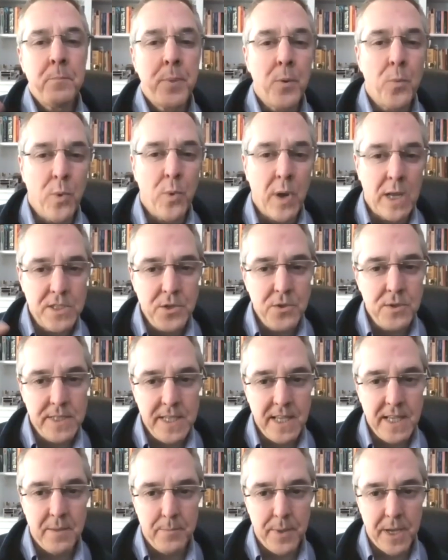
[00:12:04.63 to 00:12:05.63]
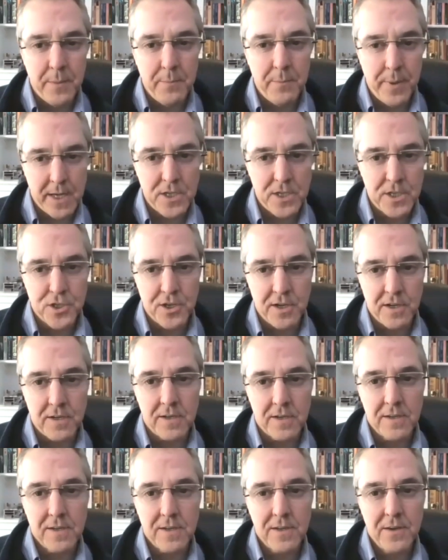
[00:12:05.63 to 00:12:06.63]
But once you see the big
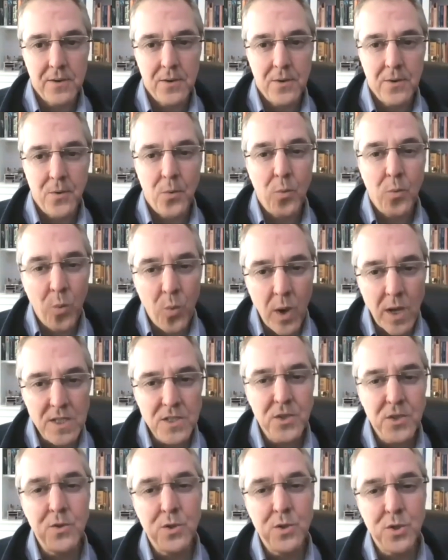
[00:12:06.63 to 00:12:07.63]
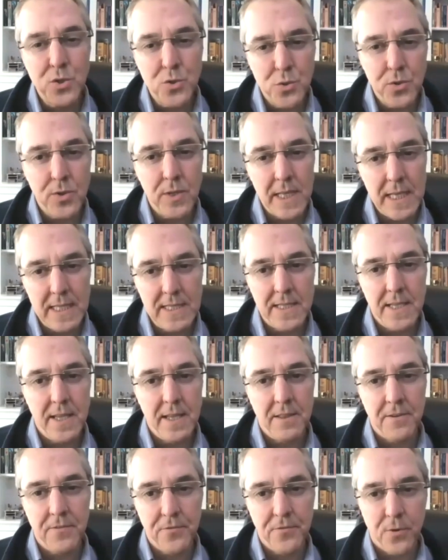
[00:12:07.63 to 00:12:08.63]
picture, once you truly
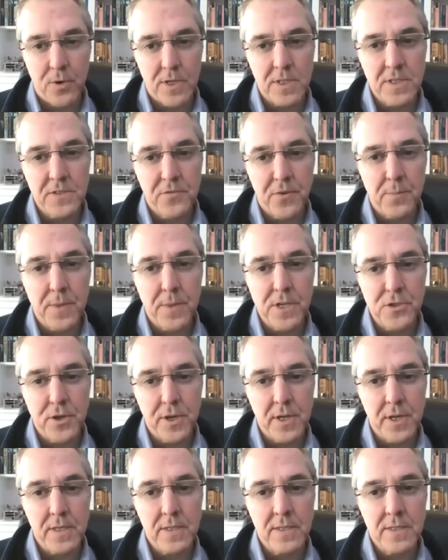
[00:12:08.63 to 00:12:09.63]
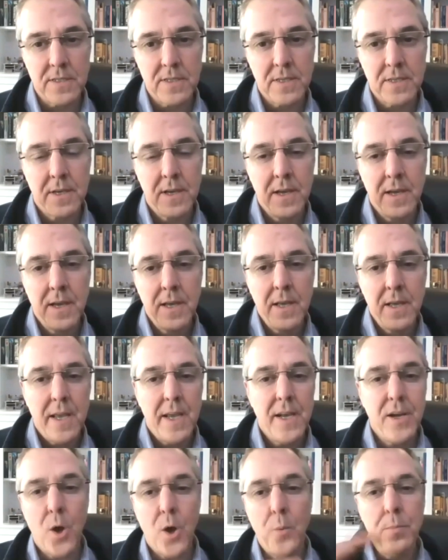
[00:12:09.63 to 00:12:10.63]
see the forest from the trees,
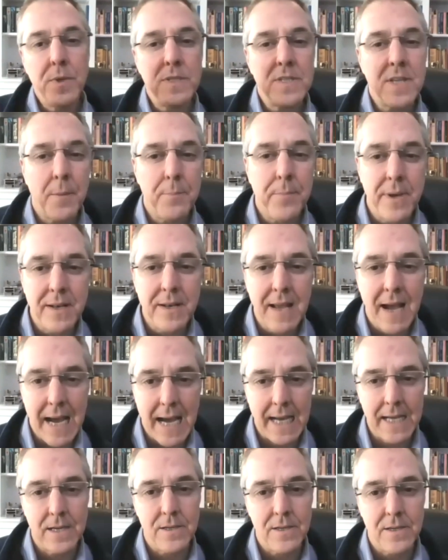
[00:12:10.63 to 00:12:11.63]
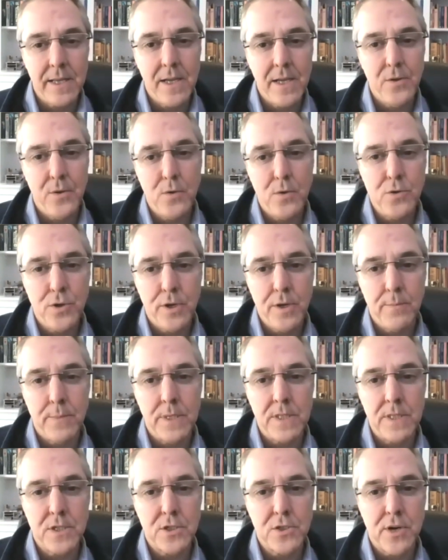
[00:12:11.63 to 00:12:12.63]
it opens up entirely new
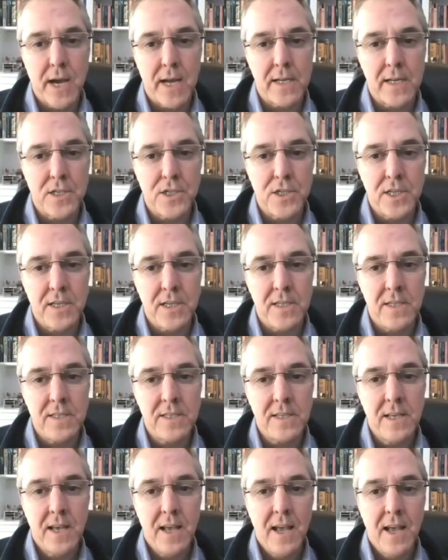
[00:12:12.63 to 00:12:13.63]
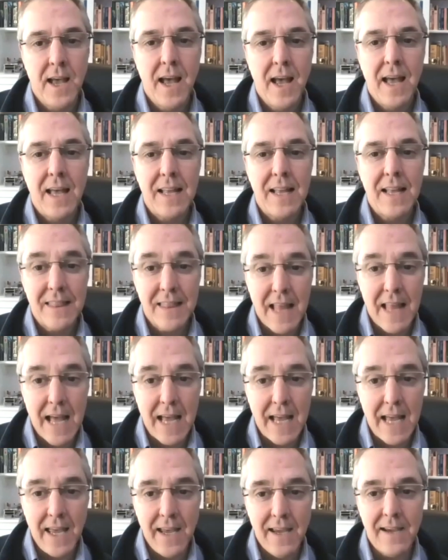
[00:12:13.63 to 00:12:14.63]
treatment strategies
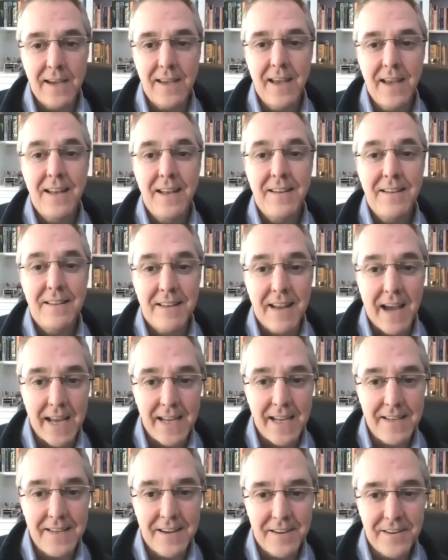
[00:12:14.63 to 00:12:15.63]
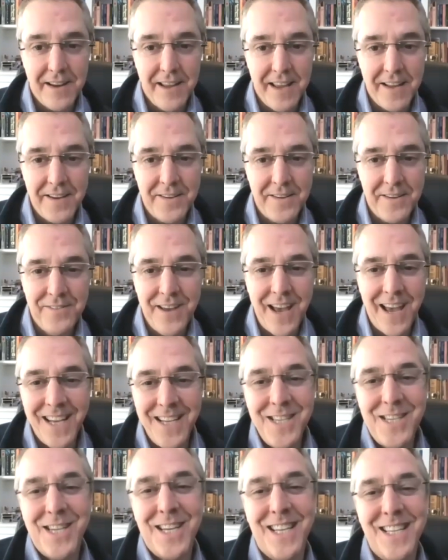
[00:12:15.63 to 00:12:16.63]
like dietary
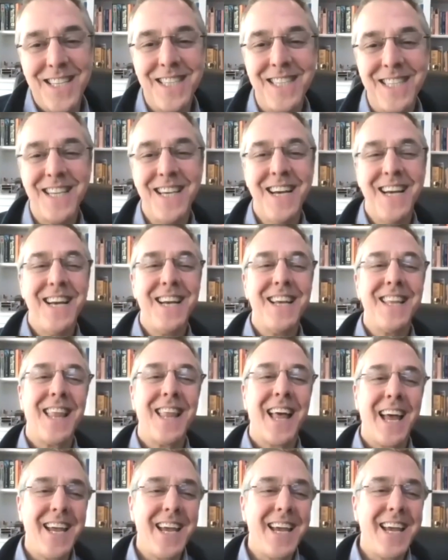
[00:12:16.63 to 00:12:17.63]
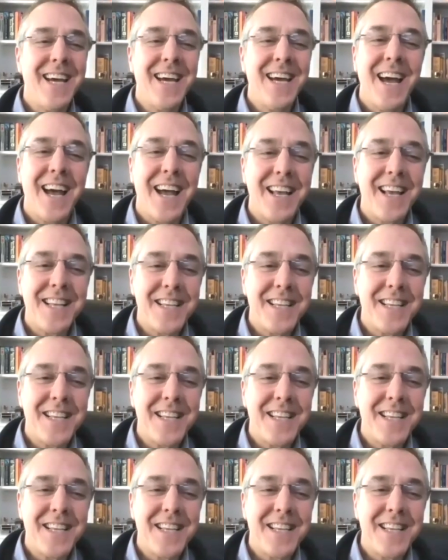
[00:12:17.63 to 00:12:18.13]
interventions, like